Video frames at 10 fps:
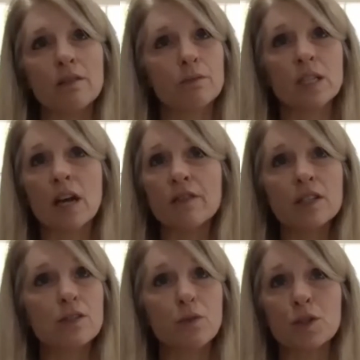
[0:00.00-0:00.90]
done
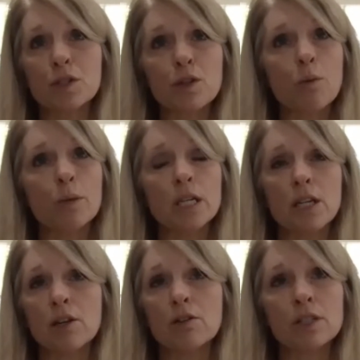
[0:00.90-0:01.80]
this for so many
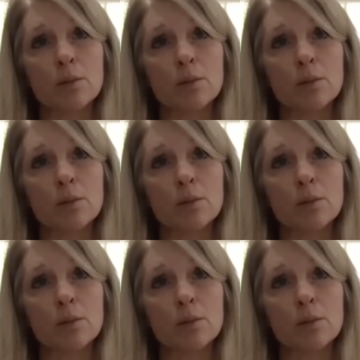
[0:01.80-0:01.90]
years,